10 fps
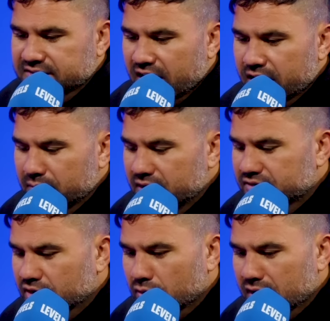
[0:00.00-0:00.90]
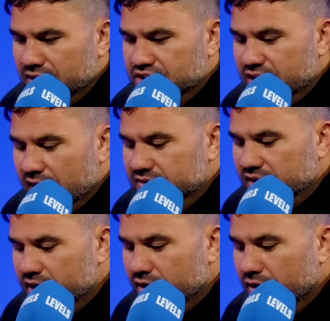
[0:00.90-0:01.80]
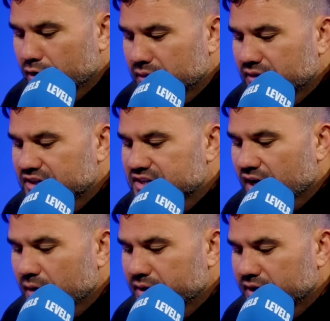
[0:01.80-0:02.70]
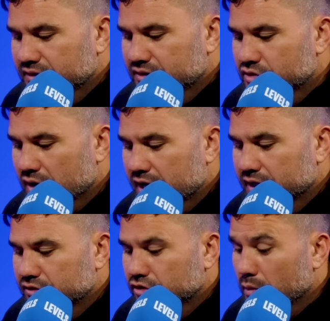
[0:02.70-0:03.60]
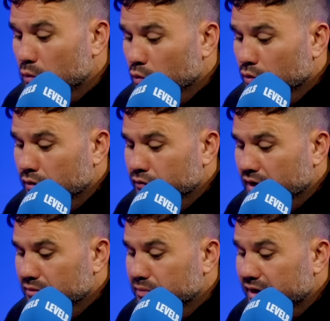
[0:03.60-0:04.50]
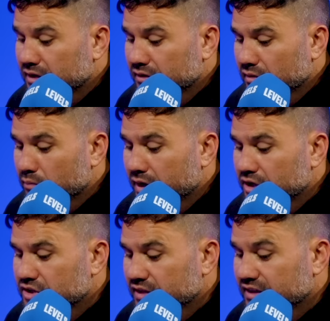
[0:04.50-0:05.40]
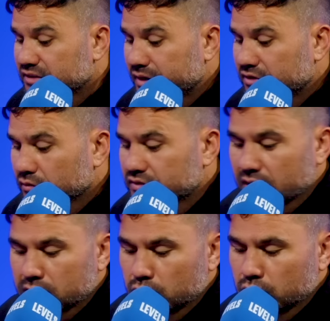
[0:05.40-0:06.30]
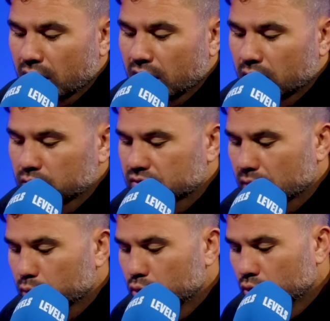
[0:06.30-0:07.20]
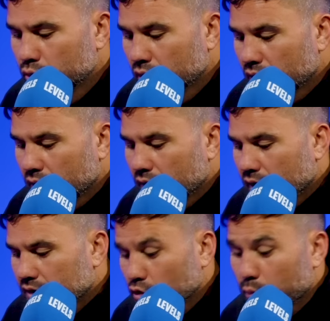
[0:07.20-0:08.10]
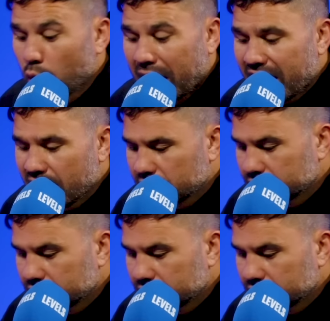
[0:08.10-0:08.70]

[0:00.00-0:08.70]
game is the Cronulla Sharks at home in the derby against the Dragons. Toby Rudolph comes back into the bench at the expense of Taku Hau Tapuhu. Topuha.